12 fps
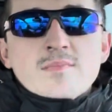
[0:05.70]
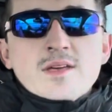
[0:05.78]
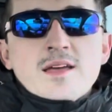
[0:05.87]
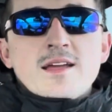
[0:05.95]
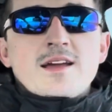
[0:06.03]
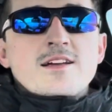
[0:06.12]

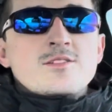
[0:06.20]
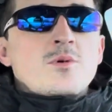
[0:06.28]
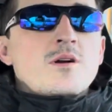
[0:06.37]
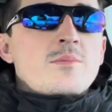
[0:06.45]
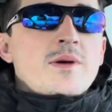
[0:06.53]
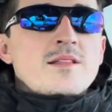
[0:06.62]
Hey guys,
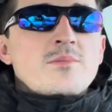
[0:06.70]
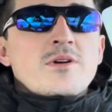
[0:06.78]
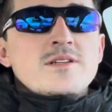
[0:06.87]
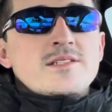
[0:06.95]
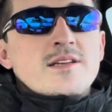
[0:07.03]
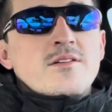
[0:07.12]
welcome back to Brake
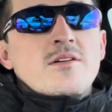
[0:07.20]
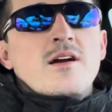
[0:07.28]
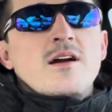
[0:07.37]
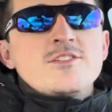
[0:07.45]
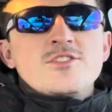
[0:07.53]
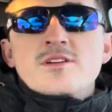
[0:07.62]
Stand
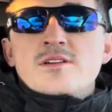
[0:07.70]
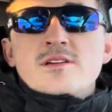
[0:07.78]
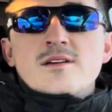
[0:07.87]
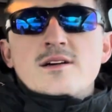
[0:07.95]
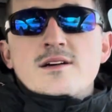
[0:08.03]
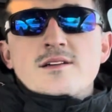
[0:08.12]
Garage.
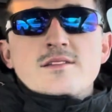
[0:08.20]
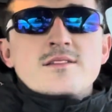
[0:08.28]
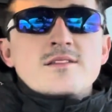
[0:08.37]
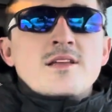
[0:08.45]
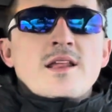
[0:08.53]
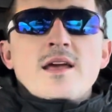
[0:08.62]

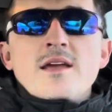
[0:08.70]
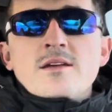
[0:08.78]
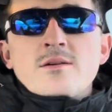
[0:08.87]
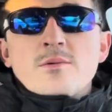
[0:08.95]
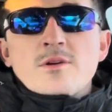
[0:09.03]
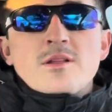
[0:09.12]
Today
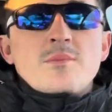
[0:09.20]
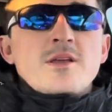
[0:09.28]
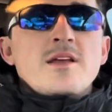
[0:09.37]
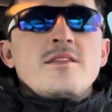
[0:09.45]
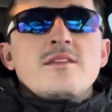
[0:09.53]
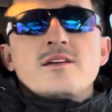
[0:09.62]
we're going to be
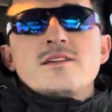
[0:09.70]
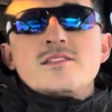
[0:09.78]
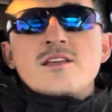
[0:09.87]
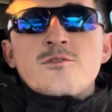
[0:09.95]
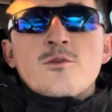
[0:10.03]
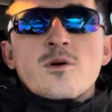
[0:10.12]
getting the
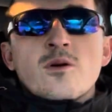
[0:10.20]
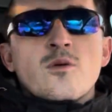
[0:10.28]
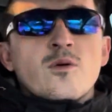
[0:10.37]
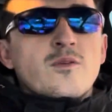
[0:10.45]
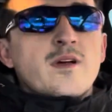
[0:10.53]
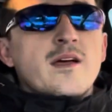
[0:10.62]
C4
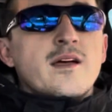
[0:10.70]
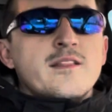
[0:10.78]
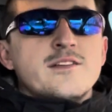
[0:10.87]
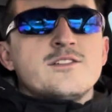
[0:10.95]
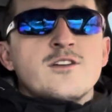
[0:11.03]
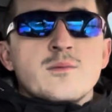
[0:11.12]
Corvette
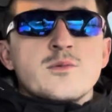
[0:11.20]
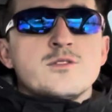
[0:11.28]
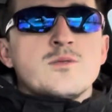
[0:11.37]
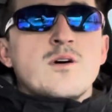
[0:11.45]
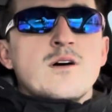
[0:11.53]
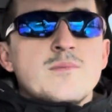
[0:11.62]
LS Turbo
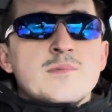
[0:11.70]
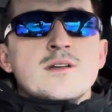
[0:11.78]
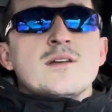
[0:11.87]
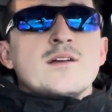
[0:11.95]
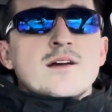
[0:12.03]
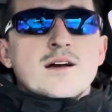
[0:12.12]
swap
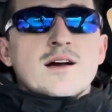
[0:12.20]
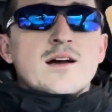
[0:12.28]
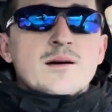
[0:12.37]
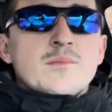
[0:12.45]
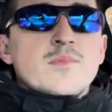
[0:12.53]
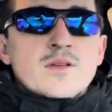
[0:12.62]

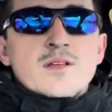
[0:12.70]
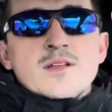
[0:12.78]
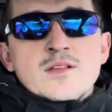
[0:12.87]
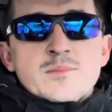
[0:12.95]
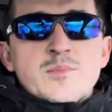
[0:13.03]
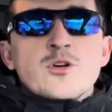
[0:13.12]

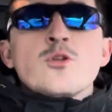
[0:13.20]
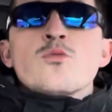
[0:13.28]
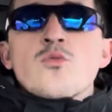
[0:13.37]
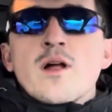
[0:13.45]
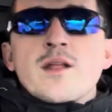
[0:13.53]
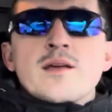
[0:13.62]
build
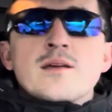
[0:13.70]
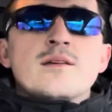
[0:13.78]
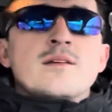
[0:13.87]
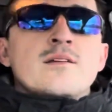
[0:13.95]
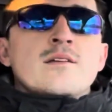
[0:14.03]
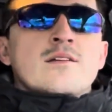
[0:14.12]

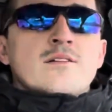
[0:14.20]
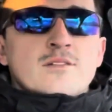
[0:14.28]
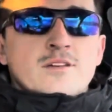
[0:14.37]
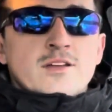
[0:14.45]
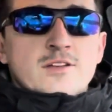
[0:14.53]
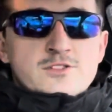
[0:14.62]

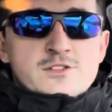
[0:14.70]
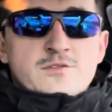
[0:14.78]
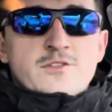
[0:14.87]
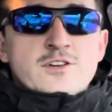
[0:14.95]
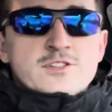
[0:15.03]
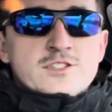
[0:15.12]
running. Get you a
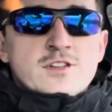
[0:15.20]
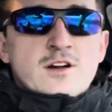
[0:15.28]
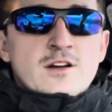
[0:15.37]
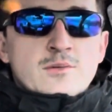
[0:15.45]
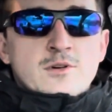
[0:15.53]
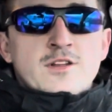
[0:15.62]
first
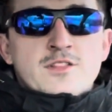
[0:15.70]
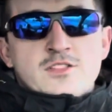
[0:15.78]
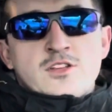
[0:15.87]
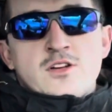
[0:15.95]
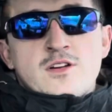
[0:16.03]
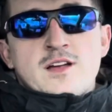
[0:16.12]
start on
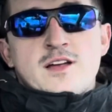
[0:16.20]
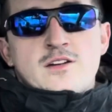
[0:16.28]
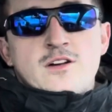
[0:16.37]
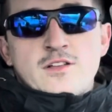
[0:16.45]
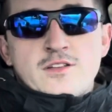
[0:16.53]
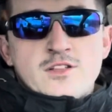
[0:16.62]
the
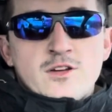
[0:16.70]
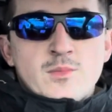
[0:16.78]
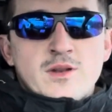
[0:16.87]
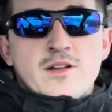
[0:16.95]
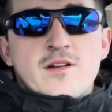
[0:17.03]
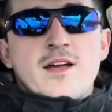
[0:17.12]
Holley
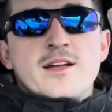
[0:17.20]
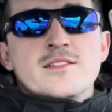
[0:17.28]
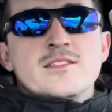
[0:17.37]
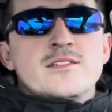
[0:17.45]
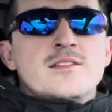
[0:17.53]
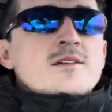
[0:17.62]
Terminator
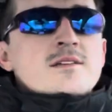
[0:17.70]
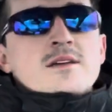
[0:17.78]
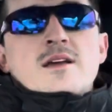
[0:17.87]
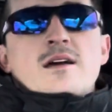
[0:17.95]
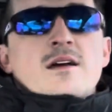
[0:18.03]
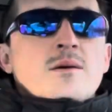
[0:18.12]
X.
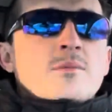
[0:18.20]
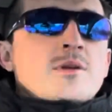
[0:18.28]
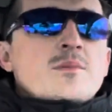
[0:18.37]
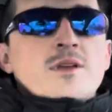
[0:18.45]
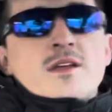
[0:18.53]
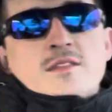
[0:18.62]
I'm going
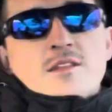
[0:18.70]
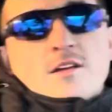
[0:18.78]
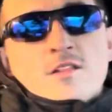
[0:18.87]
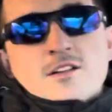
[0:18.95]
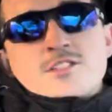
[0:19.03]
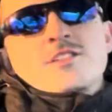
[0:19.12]
to be getting the
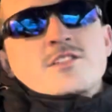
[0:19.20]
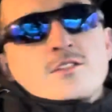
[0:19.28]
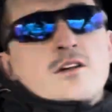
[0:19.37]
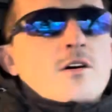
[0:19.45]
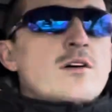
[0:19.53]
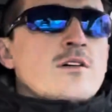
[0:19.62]
clutch
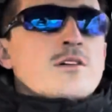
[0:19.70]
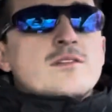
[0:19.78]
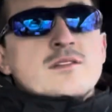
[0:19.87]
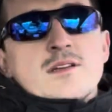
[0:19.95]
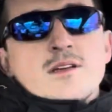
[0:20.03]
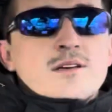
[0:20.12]
installed,
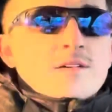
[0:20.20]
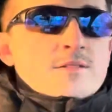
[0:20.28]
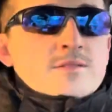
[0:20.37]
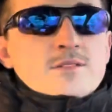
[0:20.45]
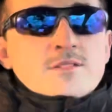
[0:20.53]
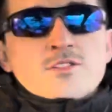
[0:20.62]

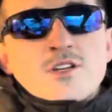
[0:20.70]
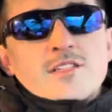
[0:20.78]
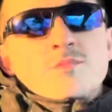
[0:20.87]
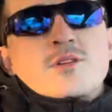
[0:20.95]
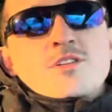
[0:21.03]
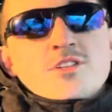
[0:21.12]
the
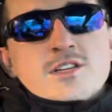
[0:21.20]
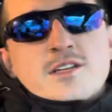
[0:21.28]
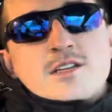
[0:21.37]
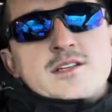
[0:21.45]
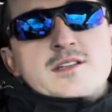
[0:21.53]
transmission.